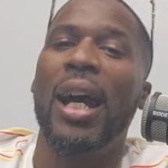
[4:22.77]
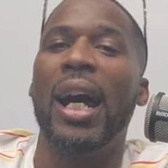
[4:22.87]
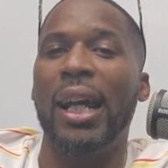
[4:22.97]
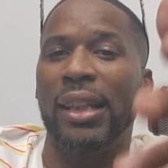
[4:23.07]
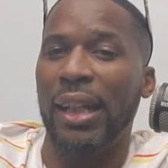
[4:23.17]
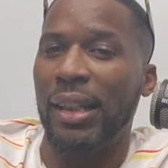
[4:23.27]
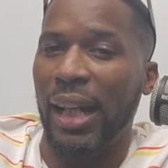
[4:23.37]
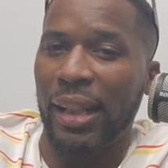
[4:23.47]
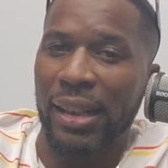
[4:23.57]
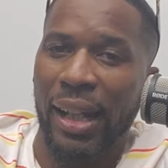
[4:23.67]
I think
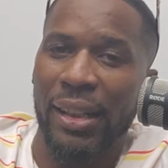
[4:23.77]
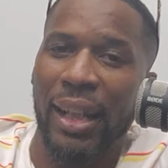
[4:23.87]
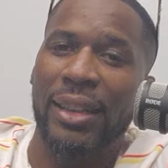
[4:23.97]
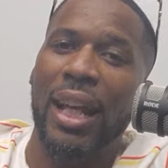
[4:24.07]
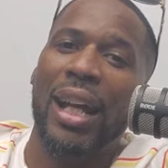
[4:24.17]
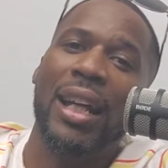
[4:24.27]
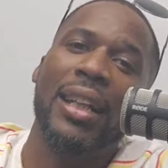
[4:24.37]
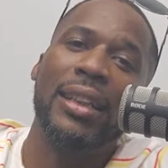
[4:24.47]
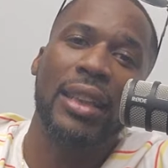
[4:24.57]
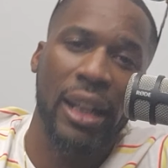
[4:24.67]
that saga
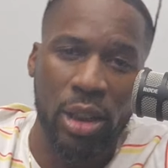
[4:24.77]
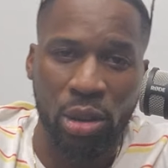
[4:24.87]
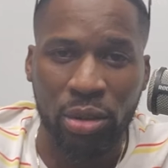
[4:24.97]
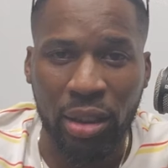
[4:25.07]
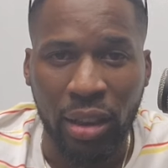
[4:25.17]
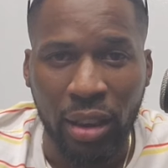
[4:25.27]
continues.